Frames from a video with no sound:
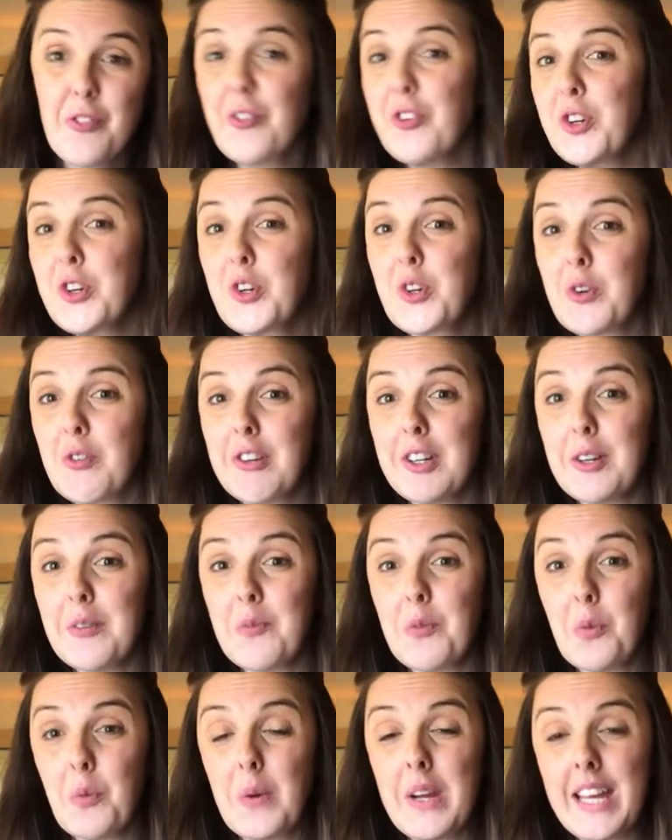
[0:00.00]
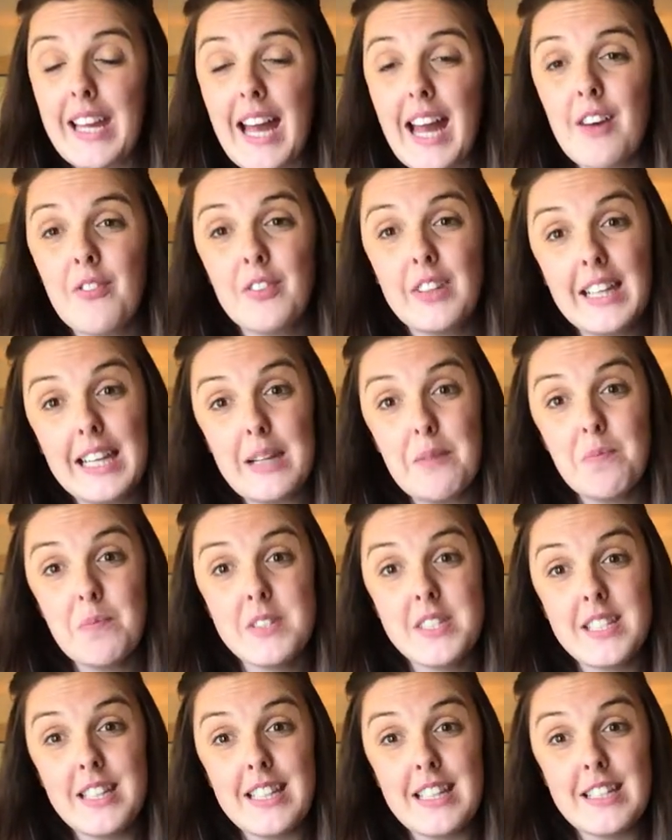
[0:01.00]
Through Grimm we have
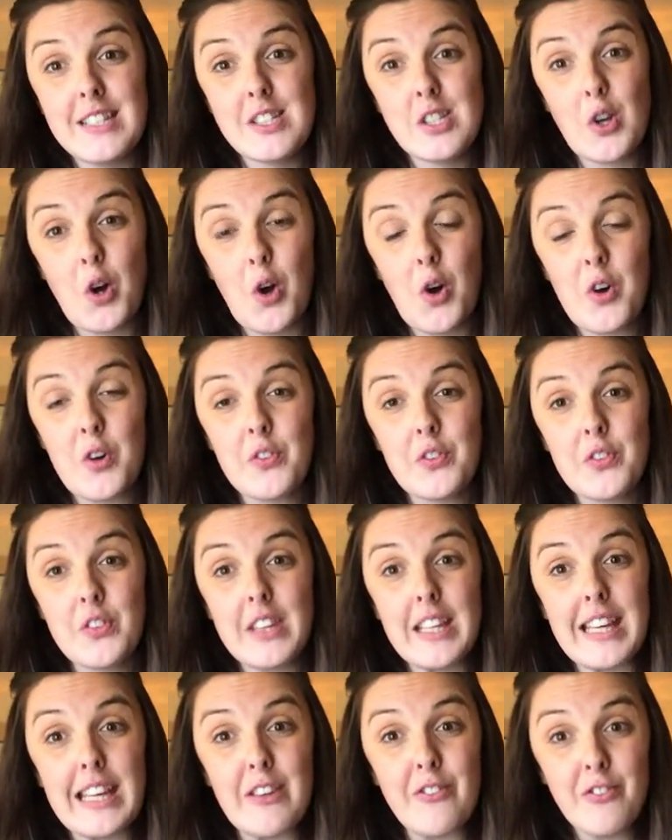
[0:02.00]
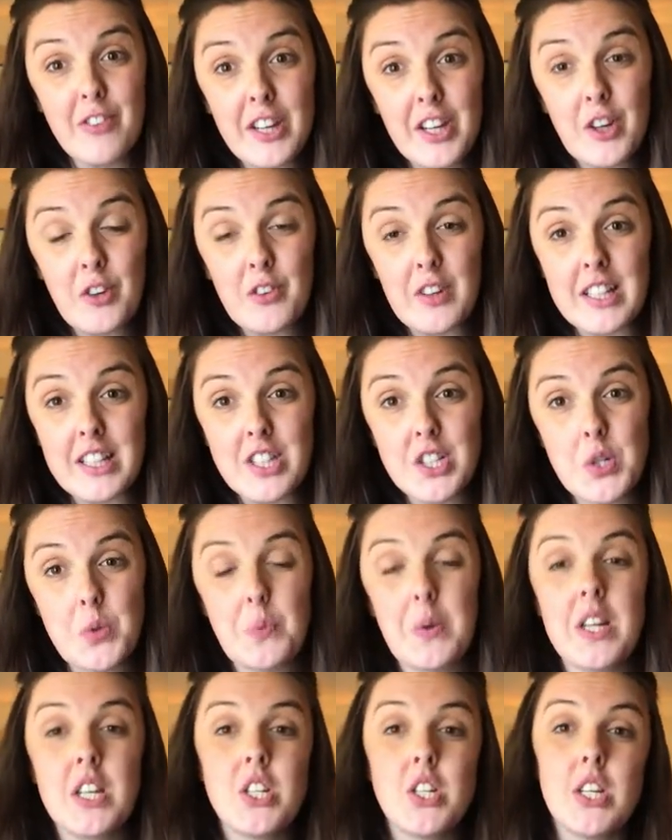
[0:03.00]
glimpses of the vicarage,
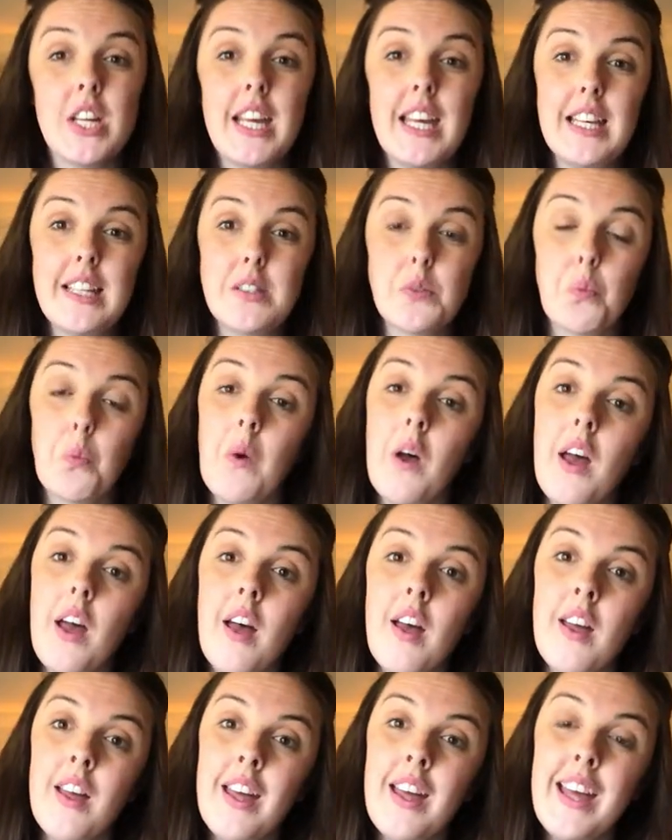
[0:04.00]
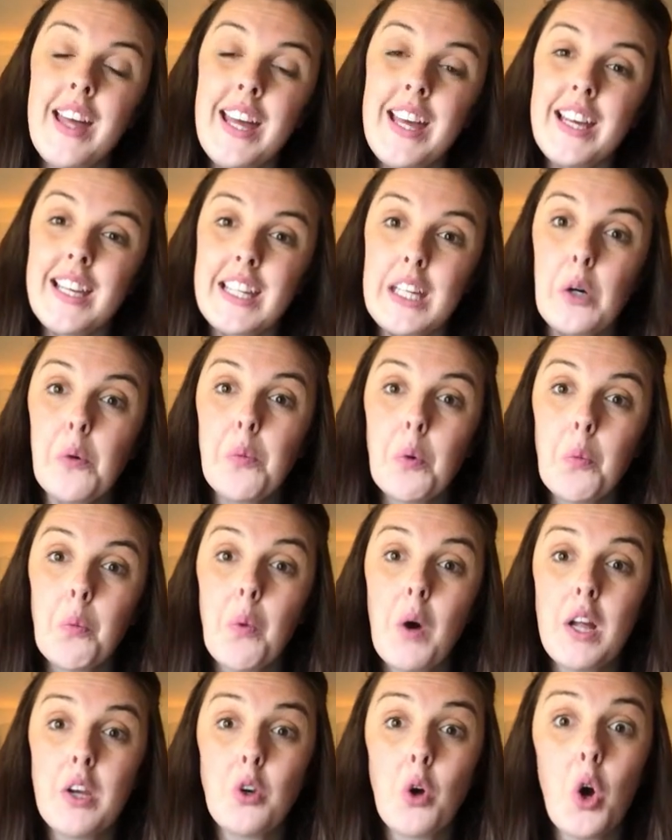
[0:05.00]
which is where Gilbert
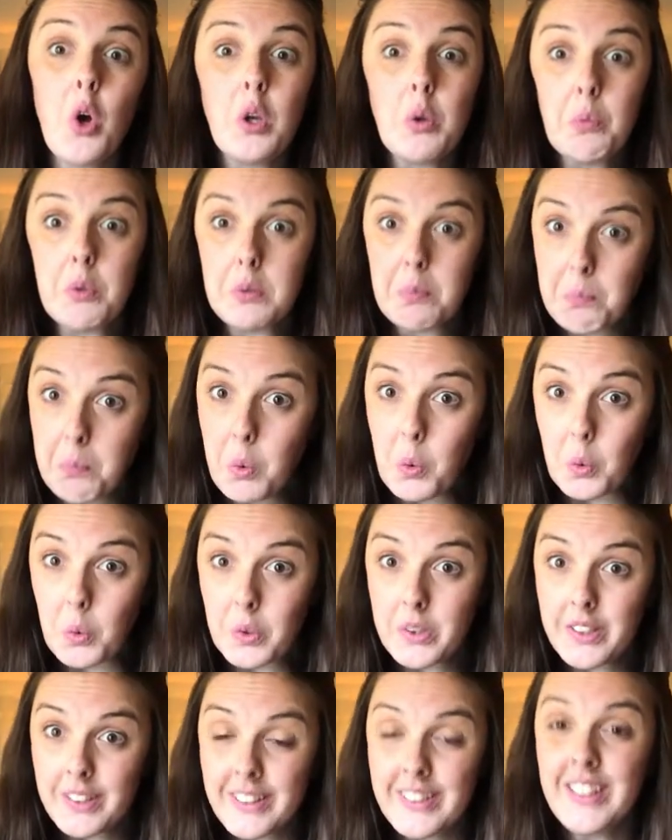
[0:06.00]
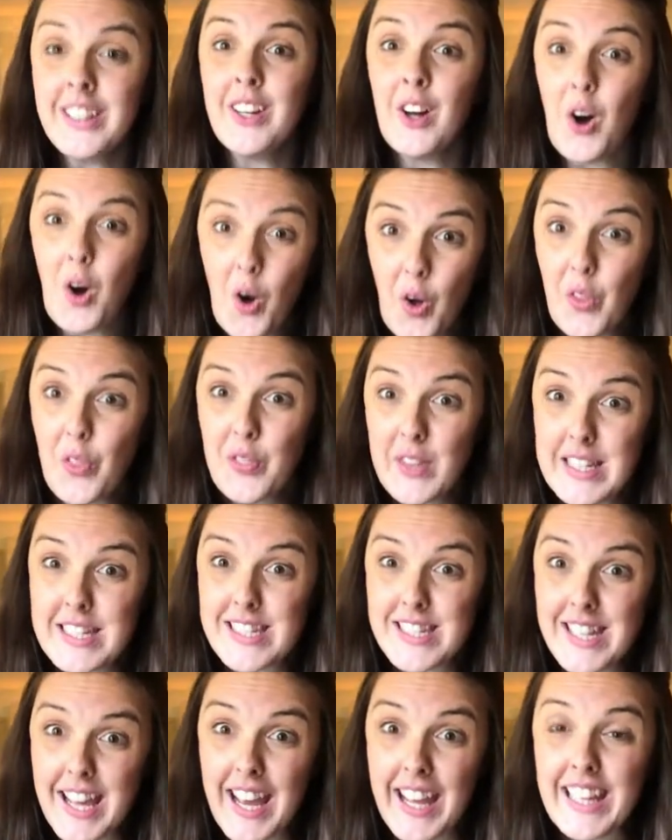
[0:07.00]
White not only was born on this
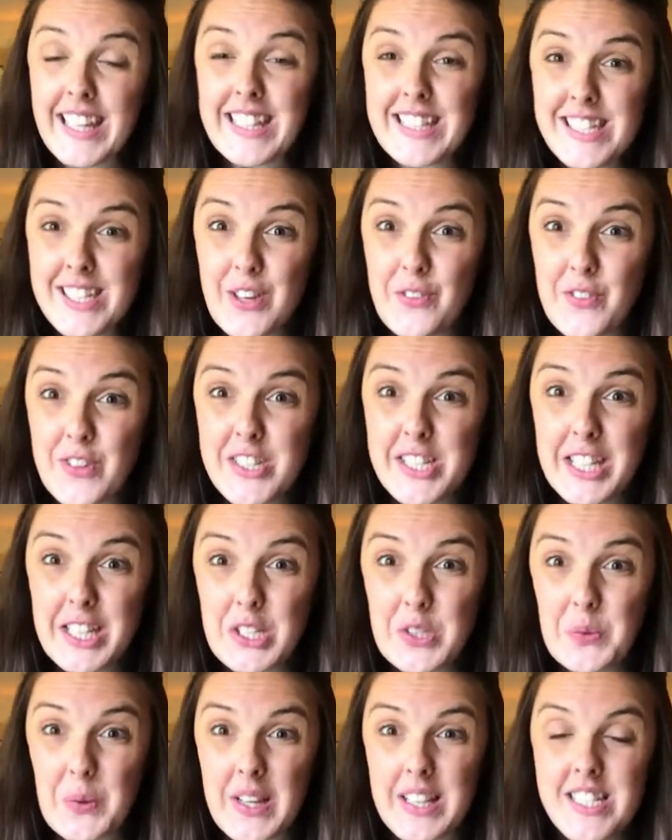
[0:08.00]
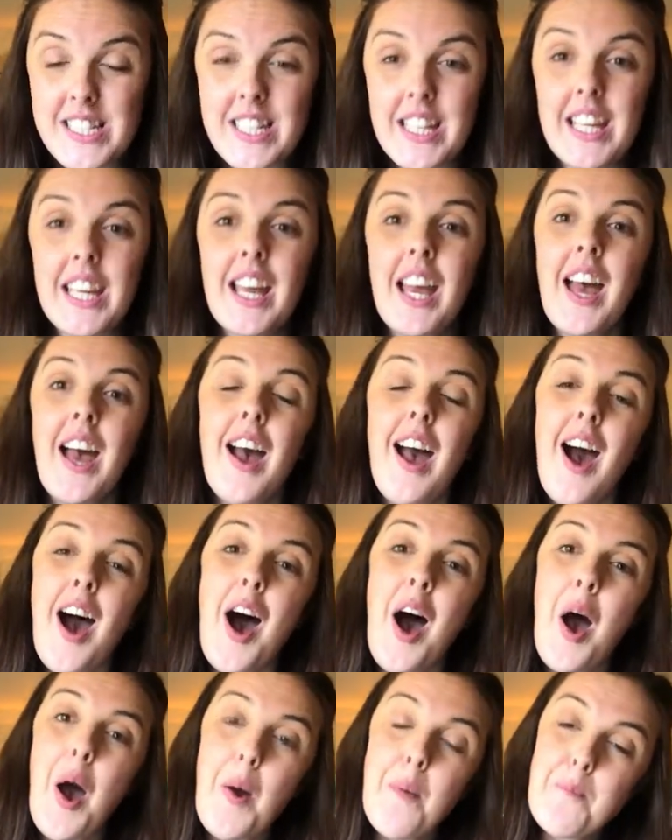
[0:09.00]
day in 1720,
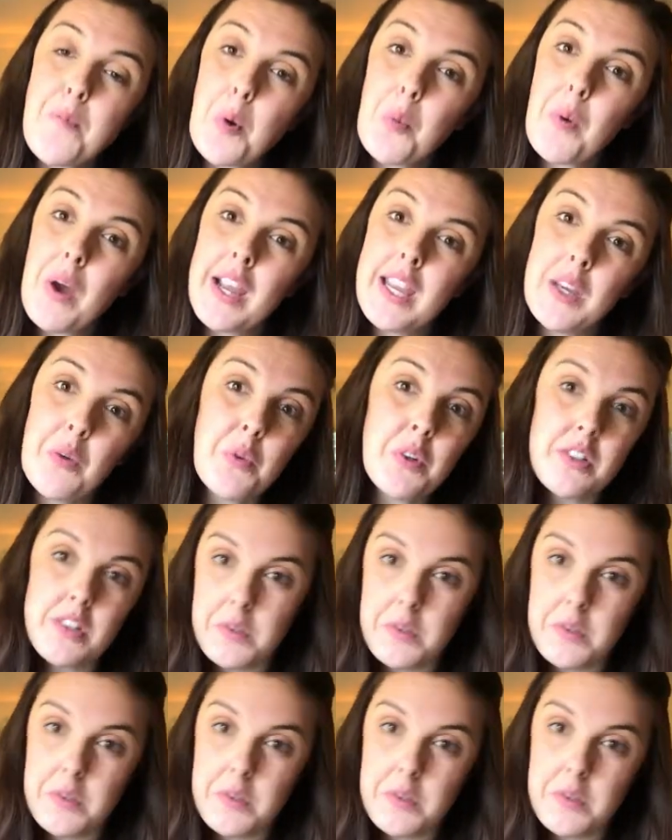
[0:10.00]
but where he would